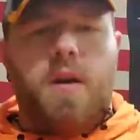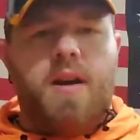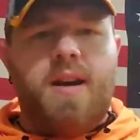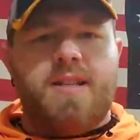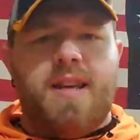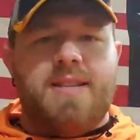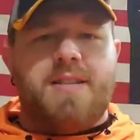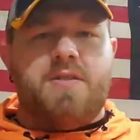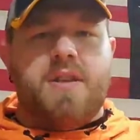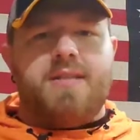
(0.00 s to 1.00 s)
Alright,
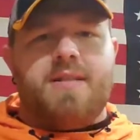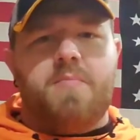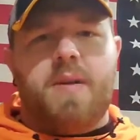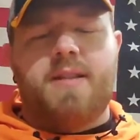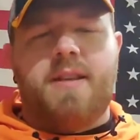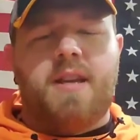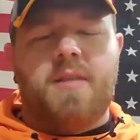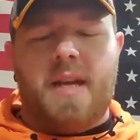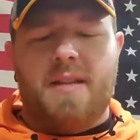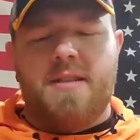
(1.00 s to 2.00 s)
ladies and gents, Big T
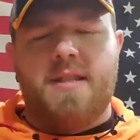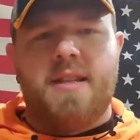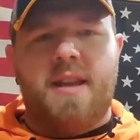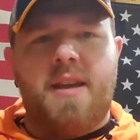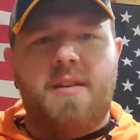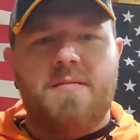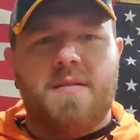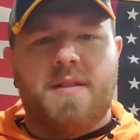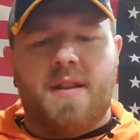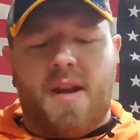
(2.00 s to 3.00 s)
coming at you today
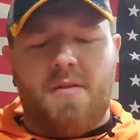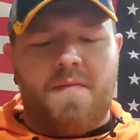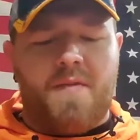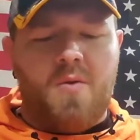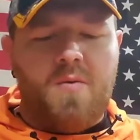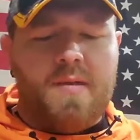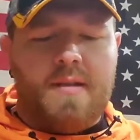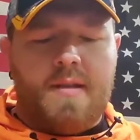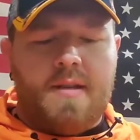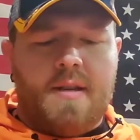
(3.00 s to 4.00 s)
with a cigar review.
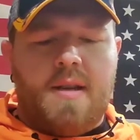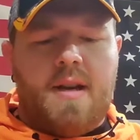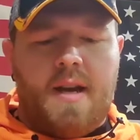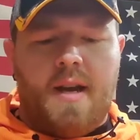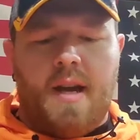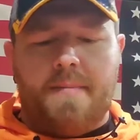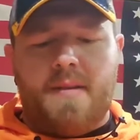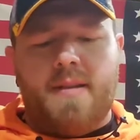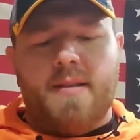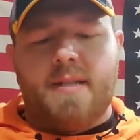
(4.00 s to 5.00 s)

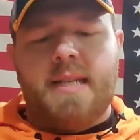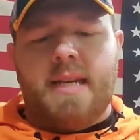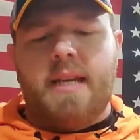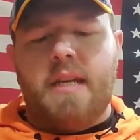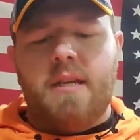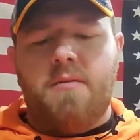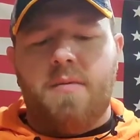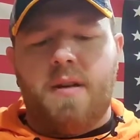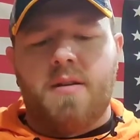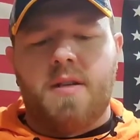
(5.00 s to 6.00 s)
Today
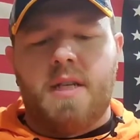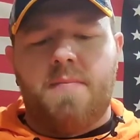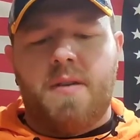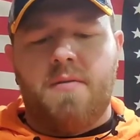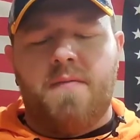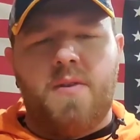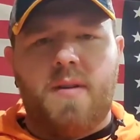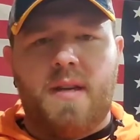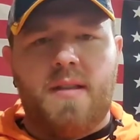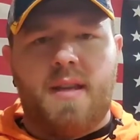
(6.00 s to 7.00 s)
we are going to be
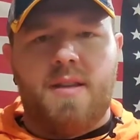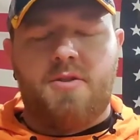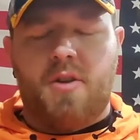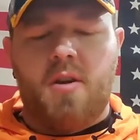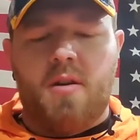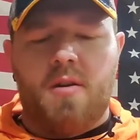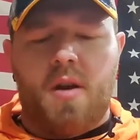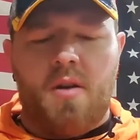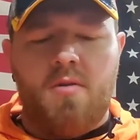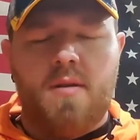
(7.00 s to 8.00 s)
reviewing the
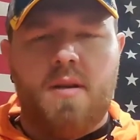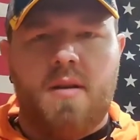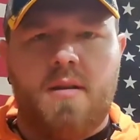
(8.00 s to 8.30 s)
Charter Oak